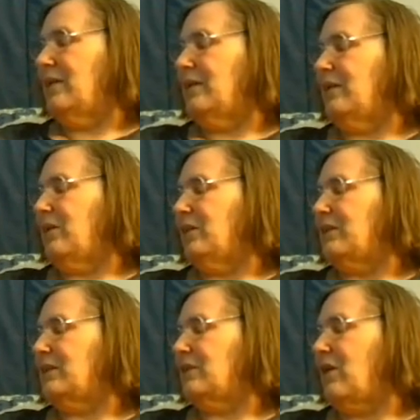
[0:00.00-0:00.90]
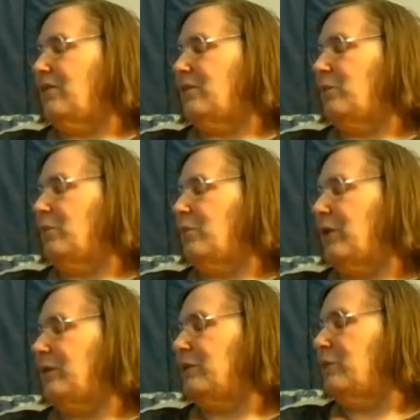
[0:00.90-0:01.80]
yarn to soften with
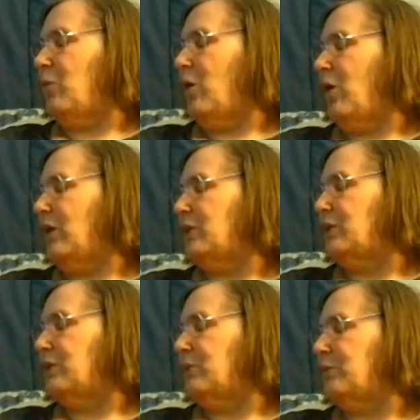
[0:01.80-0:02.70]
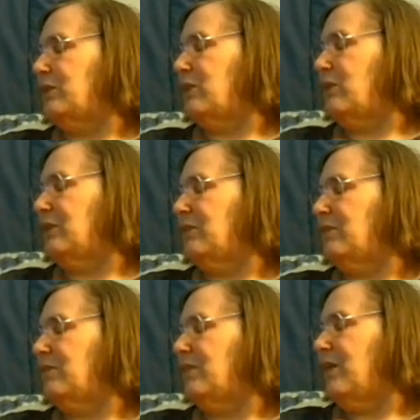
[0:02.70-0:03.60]
wear and wash. Your
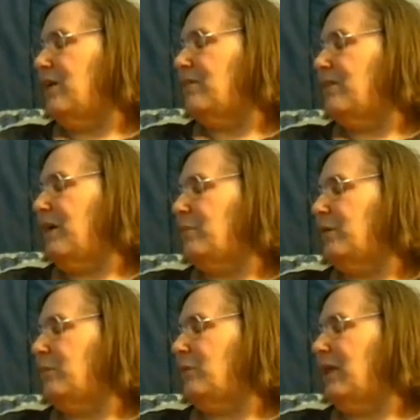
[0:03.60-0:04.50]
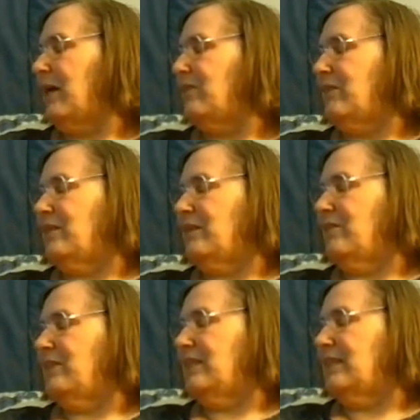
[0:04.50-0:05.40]
resulting fabric will have a
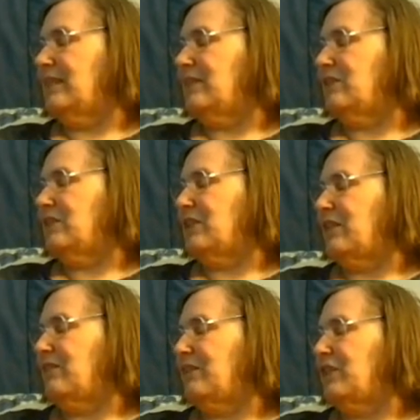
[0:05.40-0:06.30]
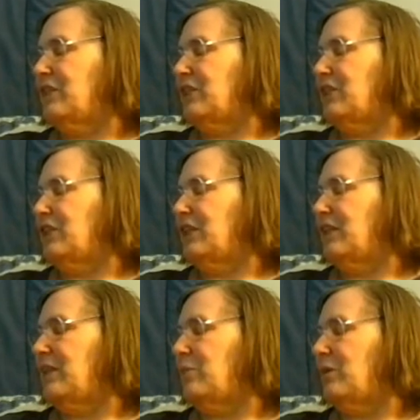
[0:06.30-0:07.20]
lovely stitch definition
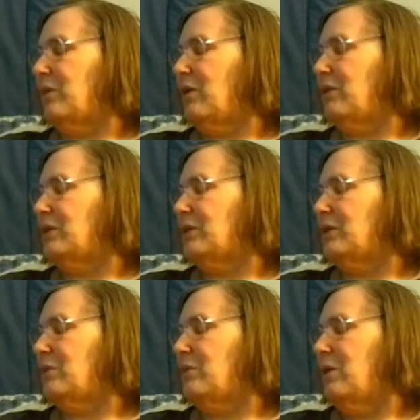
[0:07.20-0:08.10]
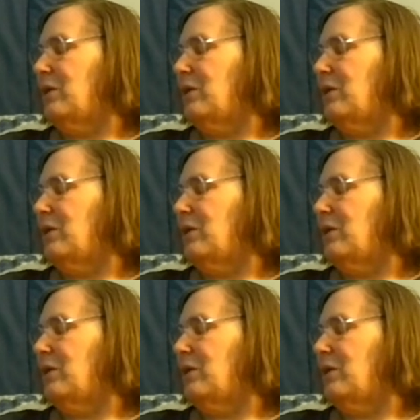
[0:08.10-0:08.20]
sheen and will also